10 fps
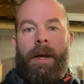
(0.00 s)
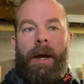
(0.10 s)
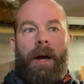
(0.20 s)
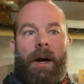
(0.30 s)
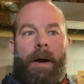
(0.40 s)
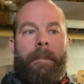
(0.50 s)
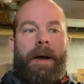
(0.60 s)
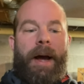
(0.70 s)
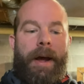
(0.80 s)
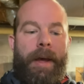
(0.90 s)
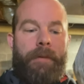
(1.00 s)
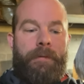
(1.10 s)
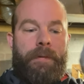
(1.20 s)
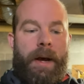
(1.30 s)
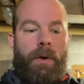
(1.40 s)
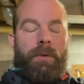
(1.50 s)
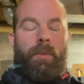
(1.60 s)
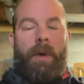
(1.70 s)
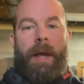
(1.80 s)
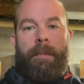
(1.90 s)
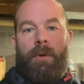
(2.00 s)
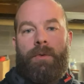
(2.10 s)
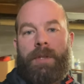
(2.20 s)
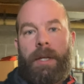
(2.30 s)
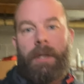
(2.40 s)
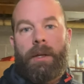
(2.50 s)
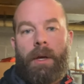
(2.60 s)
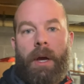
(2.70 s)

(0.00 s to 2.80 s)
I have found when I'm using